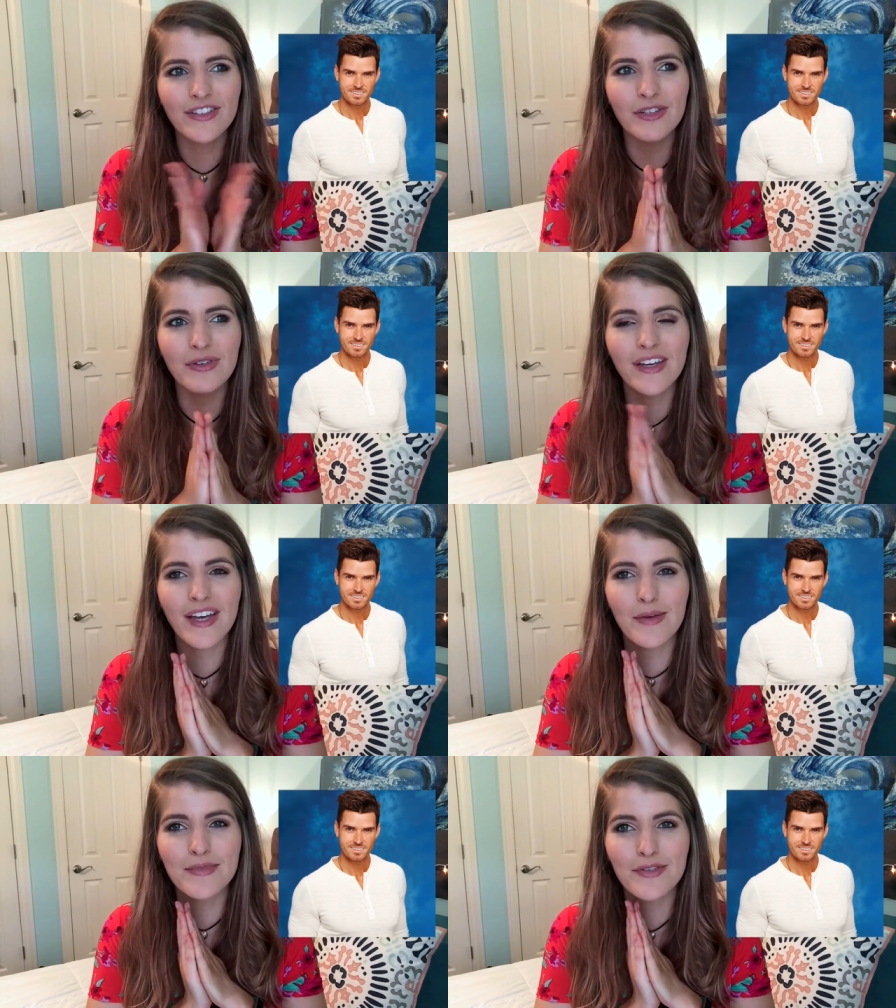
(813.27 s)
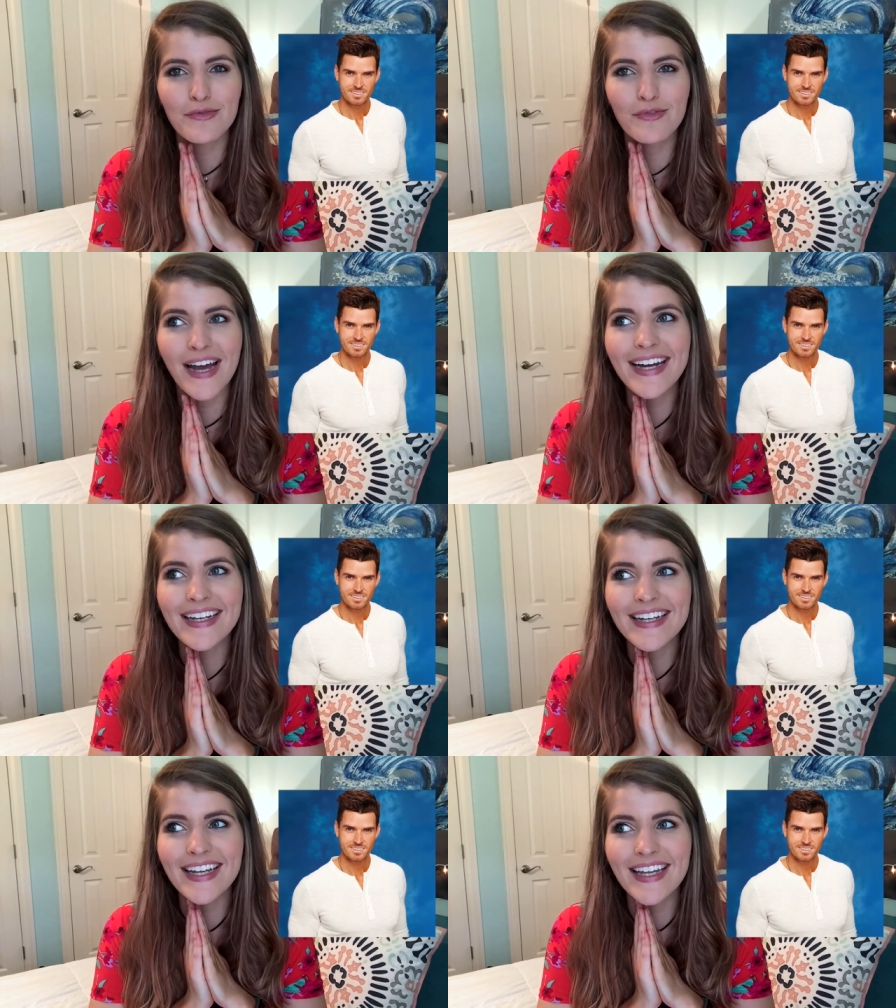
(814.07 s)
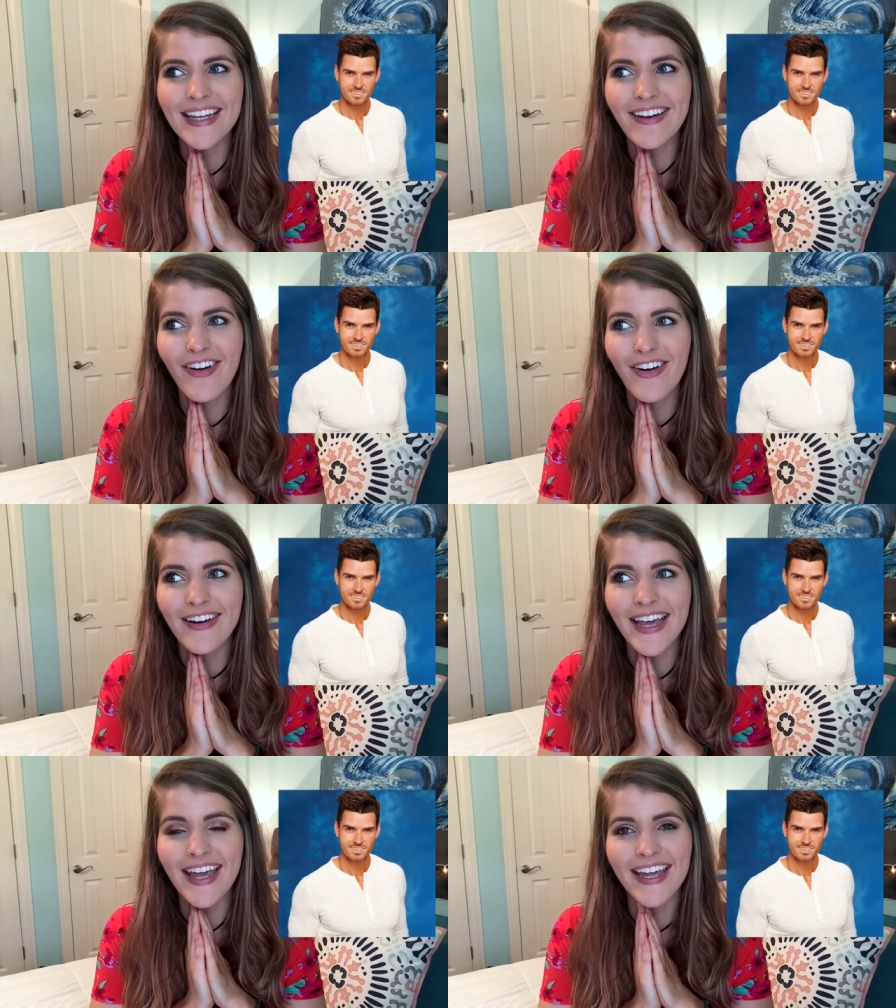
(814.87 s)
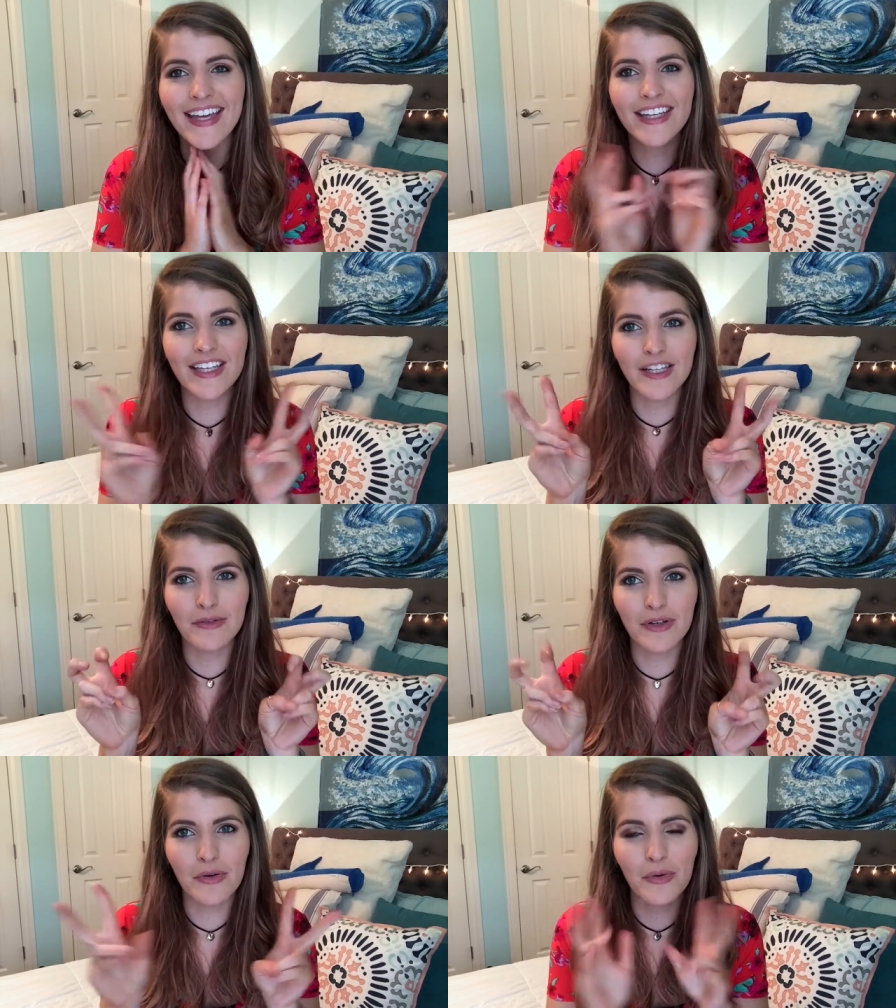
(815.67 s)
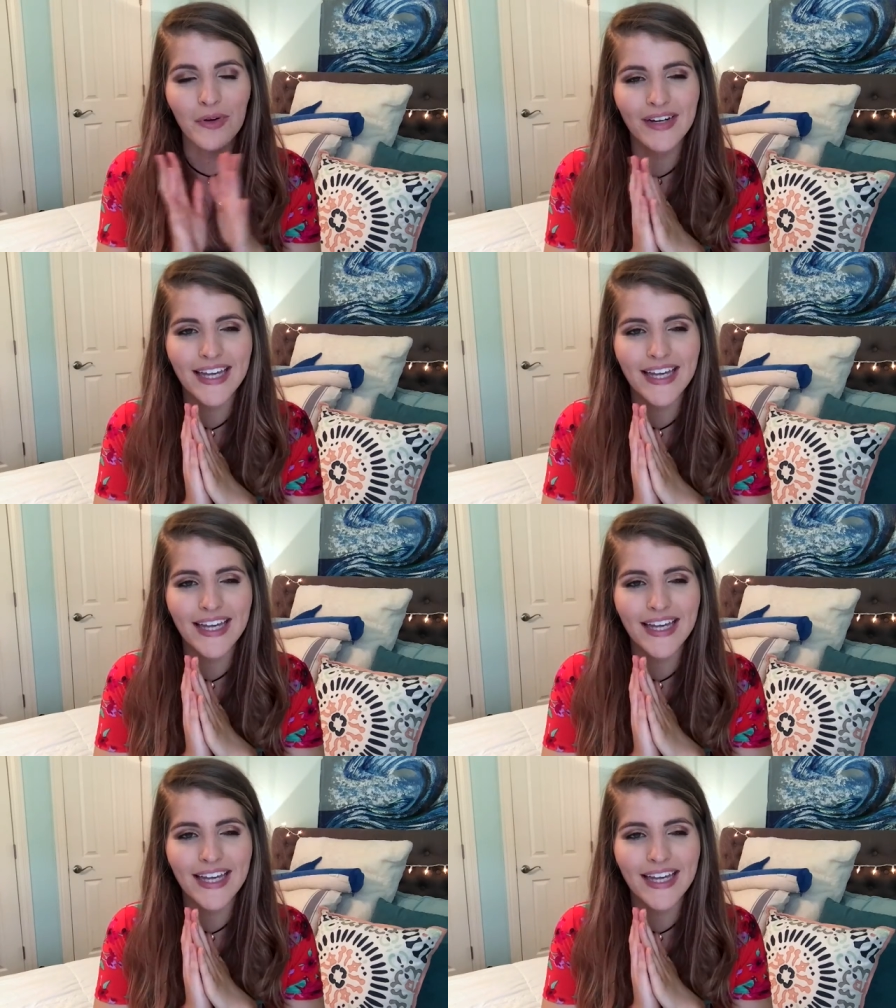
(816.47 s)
Luke, comes riding in on a unicorn,